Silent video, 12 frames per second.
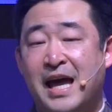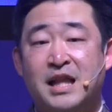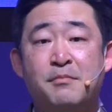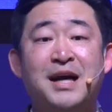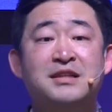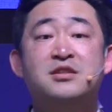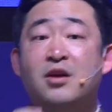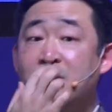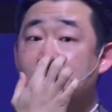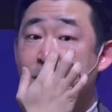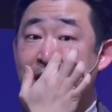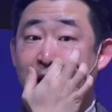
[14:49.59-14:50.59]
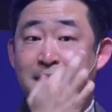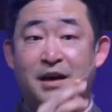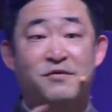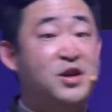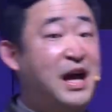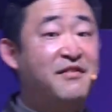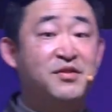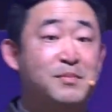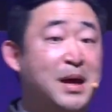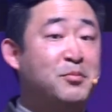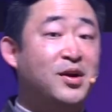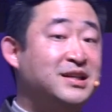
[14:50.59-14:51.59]
And in my start and the beginning, if you haven't
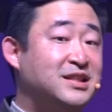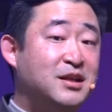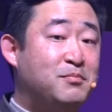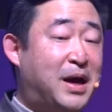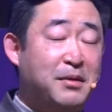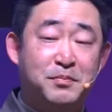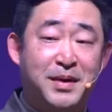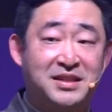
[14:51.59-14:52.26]
memorized any Bible